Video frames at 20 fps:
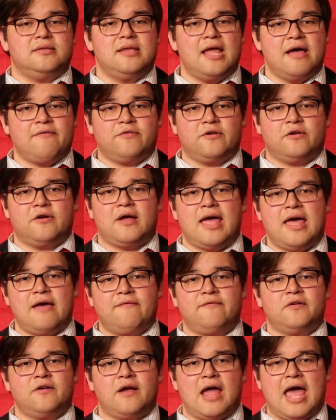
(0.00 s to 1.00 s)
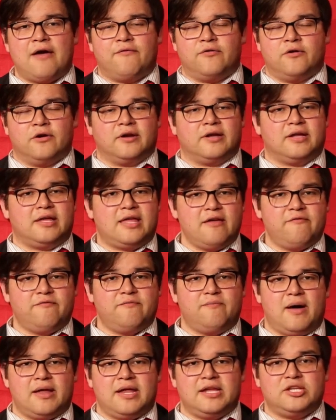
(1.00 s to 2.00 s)
Never, ever, ever give
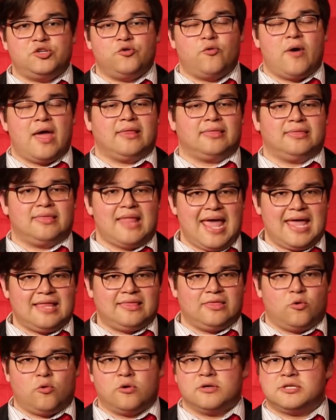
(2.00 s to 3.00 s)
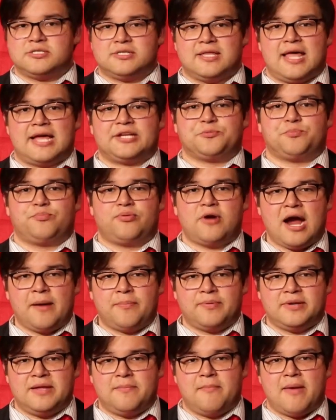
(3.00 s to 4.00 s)
money to a landlord slash
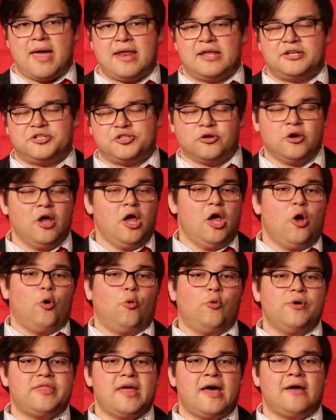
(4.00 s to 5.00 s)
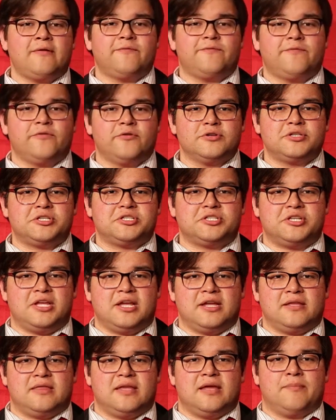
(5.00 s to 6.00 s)
property manager without first
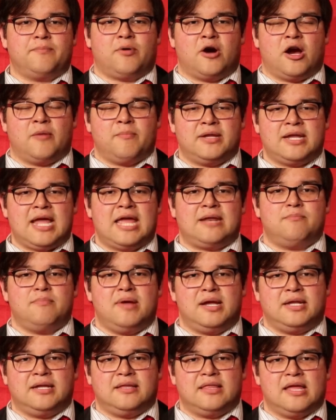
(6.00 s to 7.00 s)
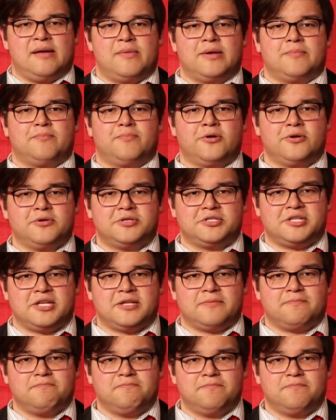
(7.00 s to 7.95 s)
seeing the apartment and meeting them in person.